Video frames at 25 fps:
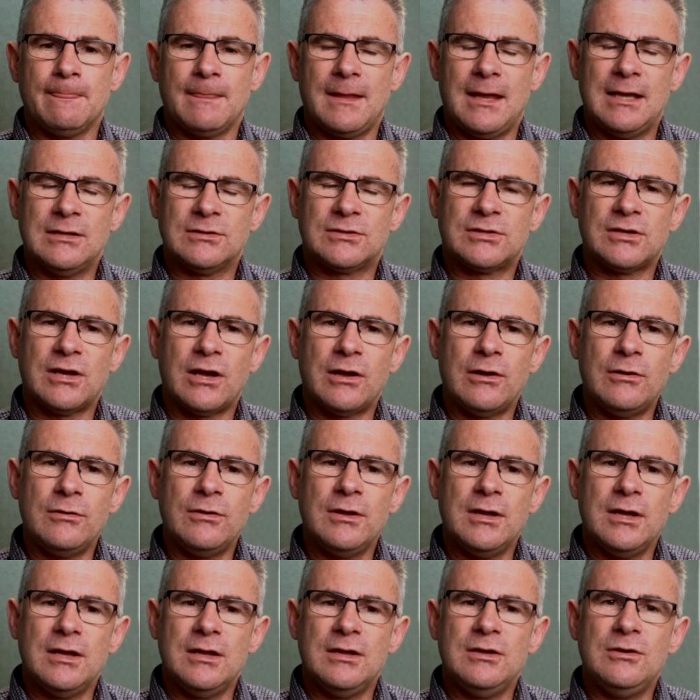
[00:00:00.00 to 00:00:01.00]
And so
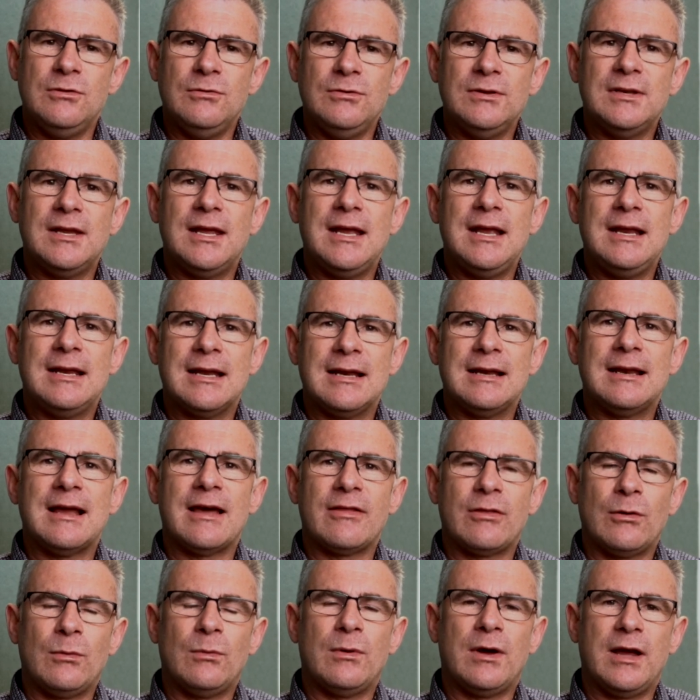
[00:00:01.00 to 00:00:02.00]
you need
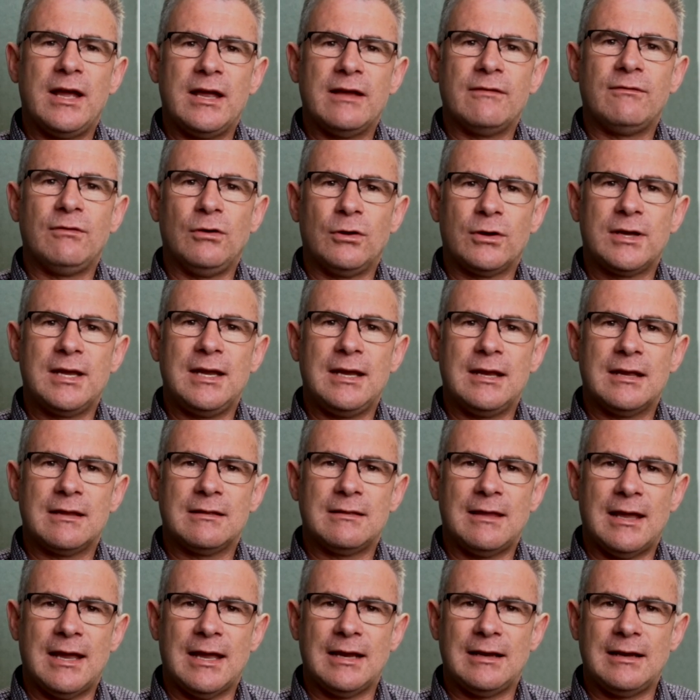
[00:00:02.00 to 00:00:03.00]
another way of looking
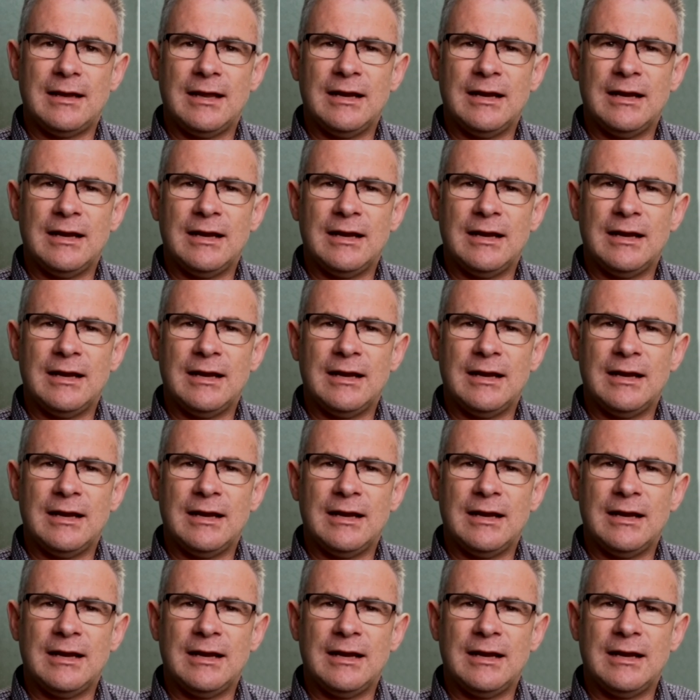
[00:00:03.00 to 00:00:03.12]
at that.